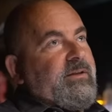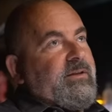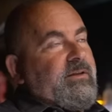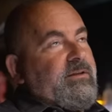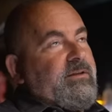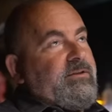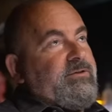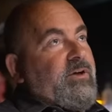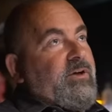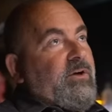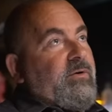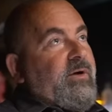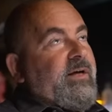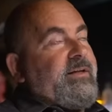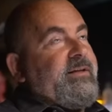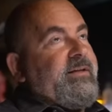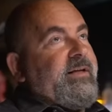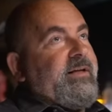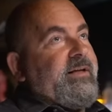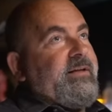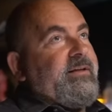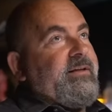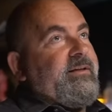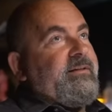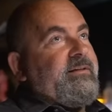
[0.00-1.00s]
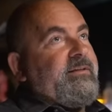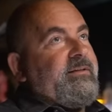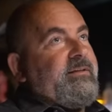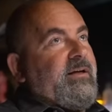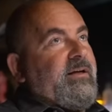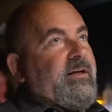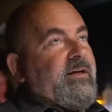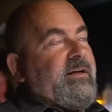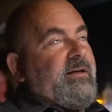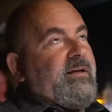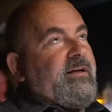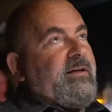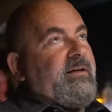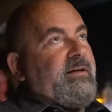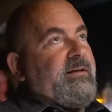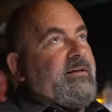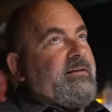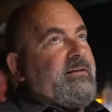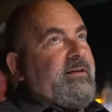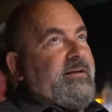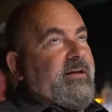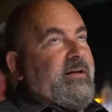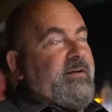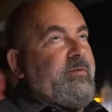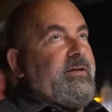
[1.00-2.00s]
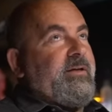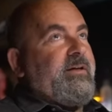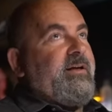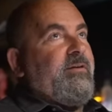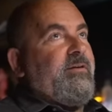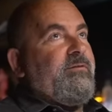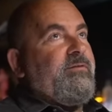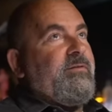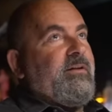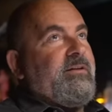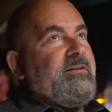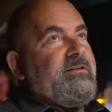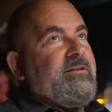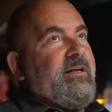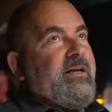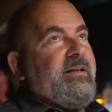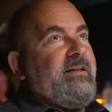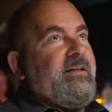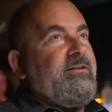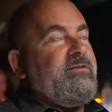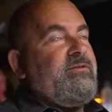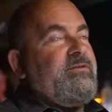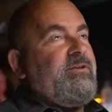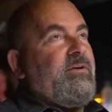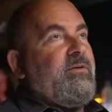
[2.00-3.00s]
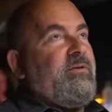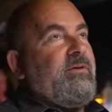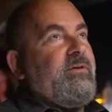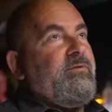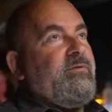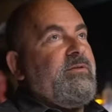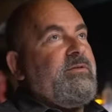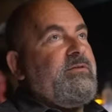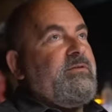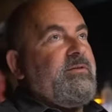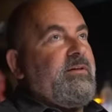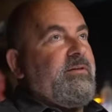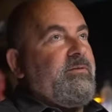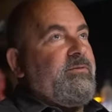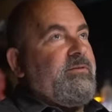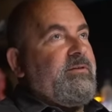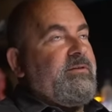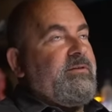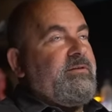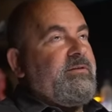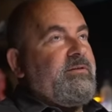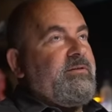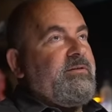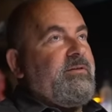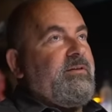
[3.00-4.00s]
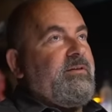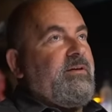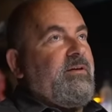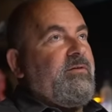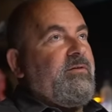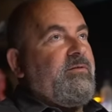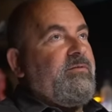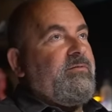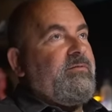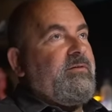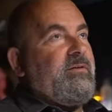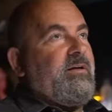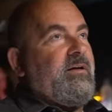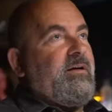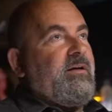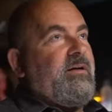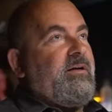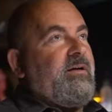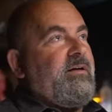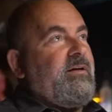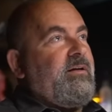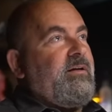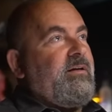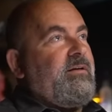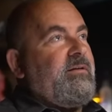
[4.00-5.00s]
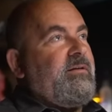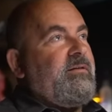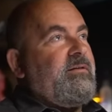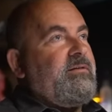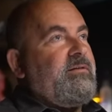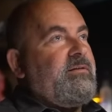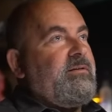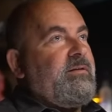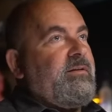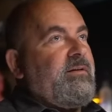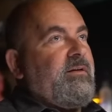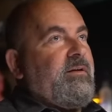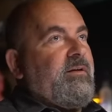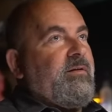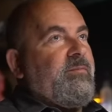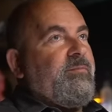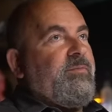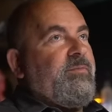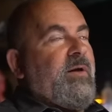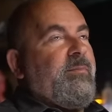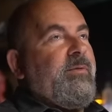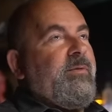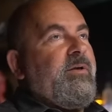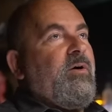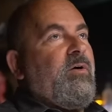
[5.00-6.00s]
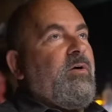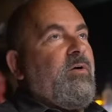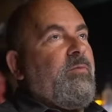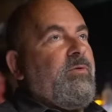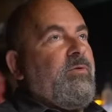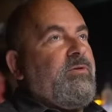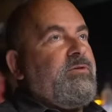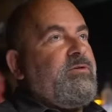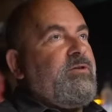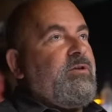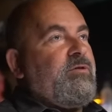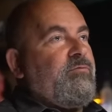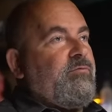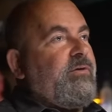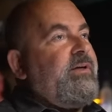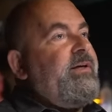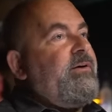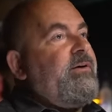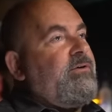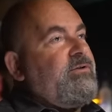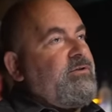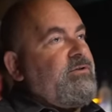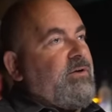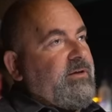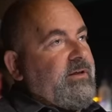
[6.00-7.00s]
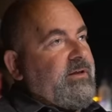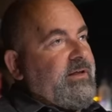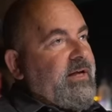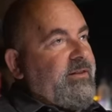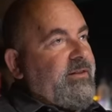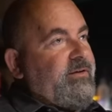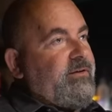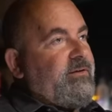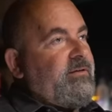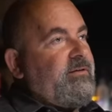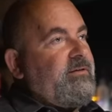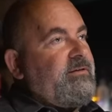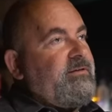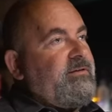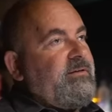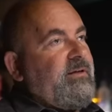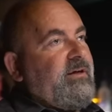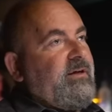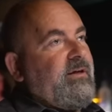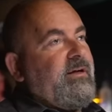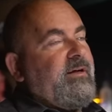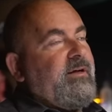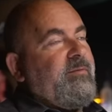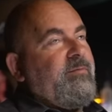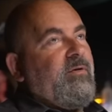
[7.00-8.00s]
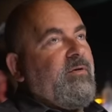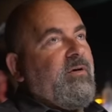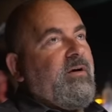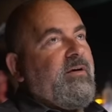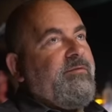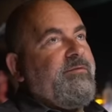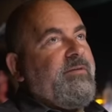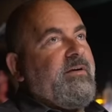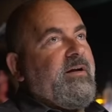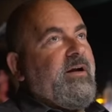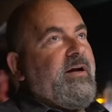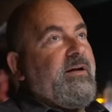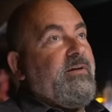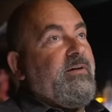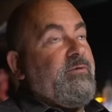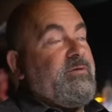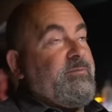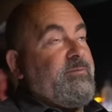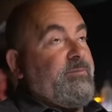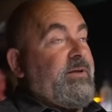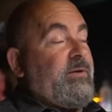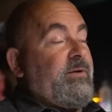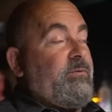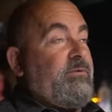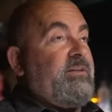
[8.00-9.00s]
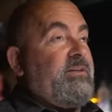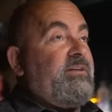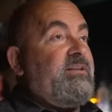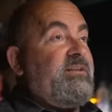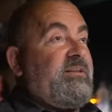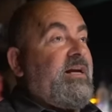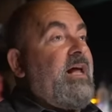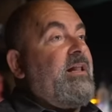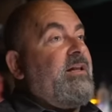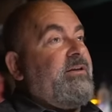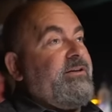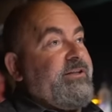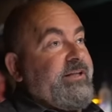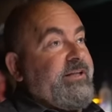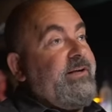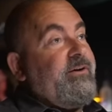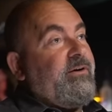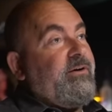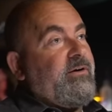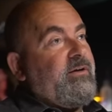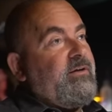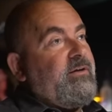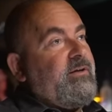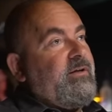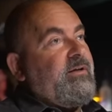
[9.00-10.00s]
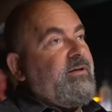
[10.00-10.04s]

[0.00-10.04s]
So I did. Uh, I got to be careful on saying this. So it was it was you know uh, probably almost three years altogether, um, off and on. It was but it was a solid year.